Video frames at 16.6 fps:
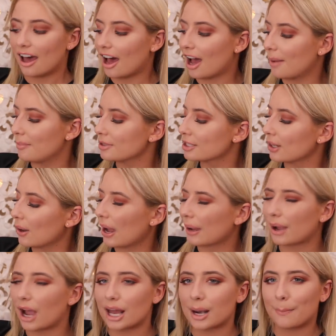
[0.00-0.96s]
Um, so
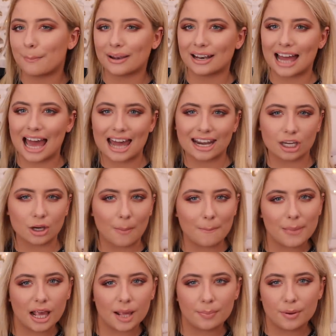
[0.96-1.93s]
I'm kind of planning
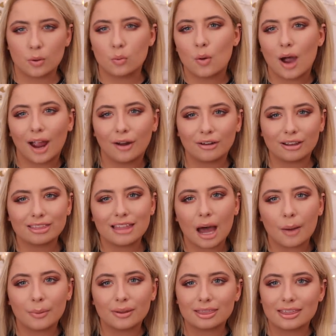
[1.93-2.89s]
on maybe wearing
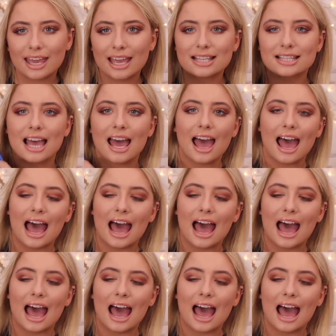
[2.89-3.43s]
that with this.